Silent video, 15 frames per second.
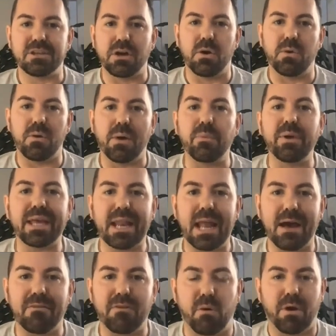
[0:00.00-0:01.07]
so we can
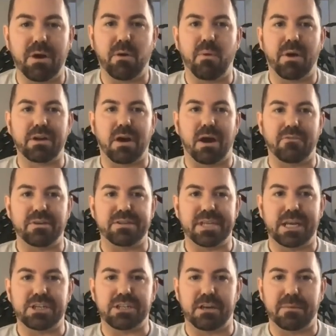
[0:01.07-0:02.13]
have a one-on-one
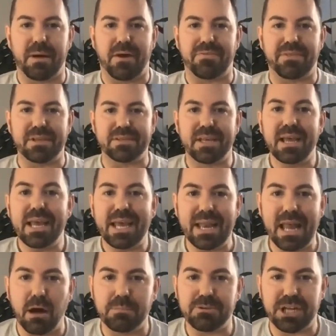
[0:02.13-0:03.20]
conversation about this and
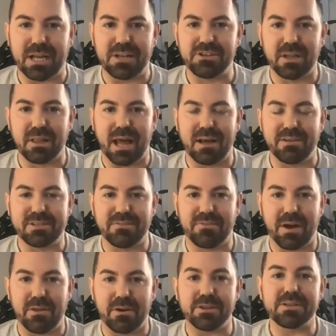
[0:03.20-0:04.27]
help change the lives of
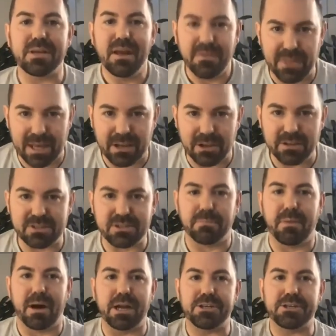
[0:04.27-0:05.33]
others. Thank you so
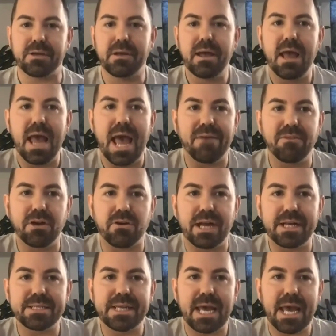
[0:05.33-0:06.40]
much. Have a
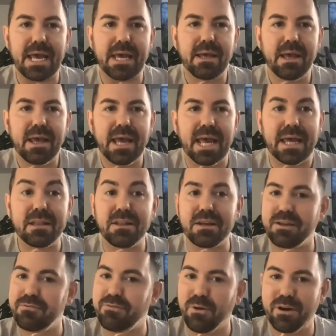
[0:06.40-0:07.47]
great day, and
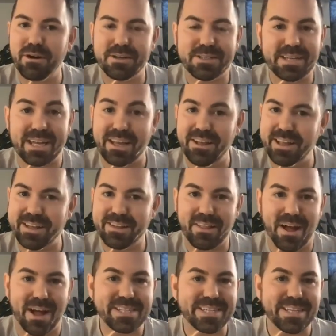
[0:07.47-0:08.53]
looking forward to healing
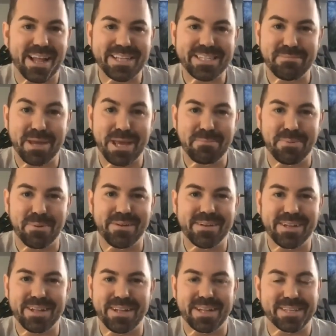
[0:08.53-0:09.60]
lots and lots of
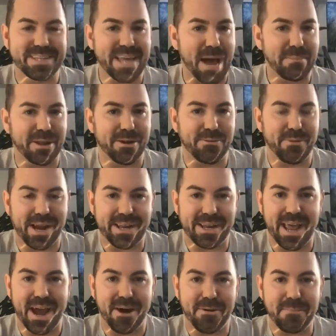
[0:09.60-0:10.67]
people. It's happening right
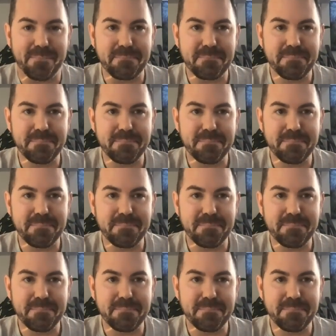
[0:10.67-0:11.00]
now.